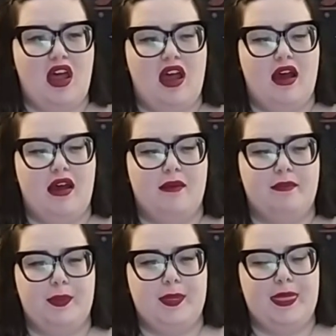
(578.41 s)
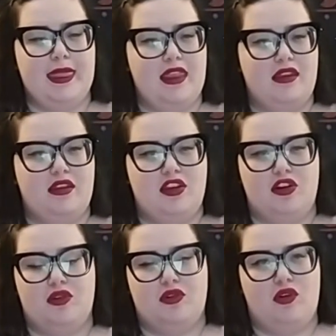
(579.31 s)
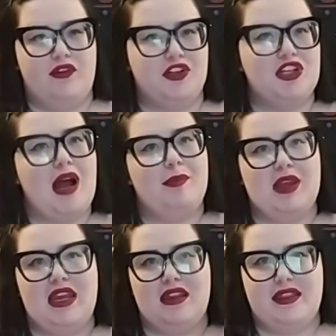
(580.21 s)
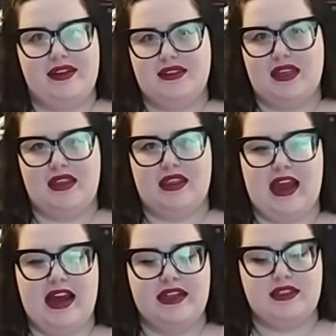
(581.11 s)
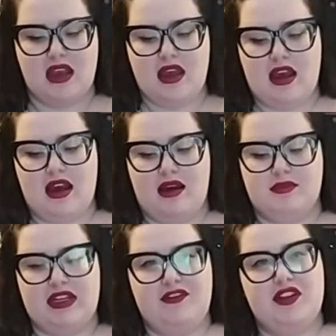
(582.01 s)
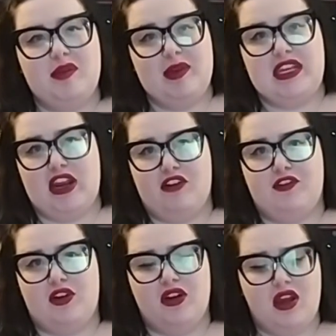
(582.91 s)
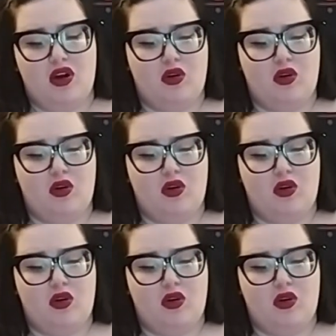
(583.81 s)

over shopping, things like that, definitely be careful.